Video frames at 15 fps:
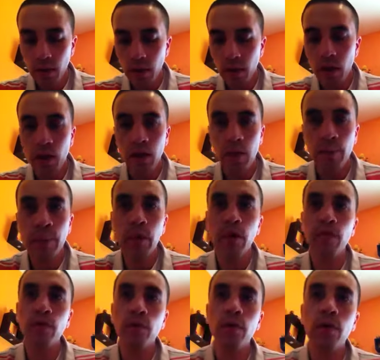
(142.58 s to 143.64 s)
But
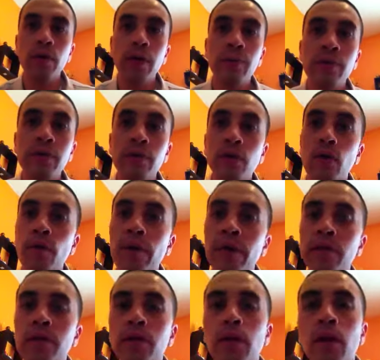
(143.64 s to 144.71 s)
overall, let me just go ahead
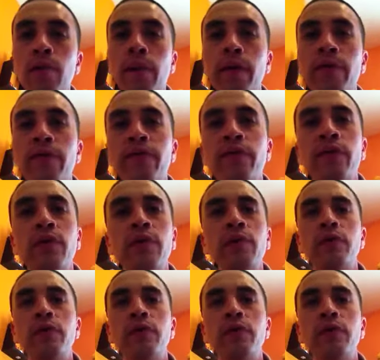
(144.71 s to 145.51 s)
and start my review.